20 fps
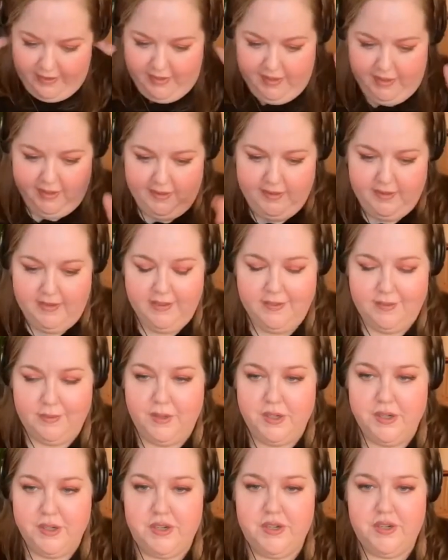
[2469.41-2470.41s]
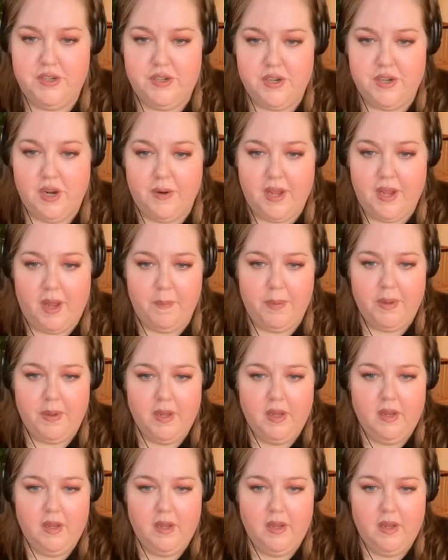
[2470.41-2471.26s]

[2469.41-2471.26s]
I think this one showed up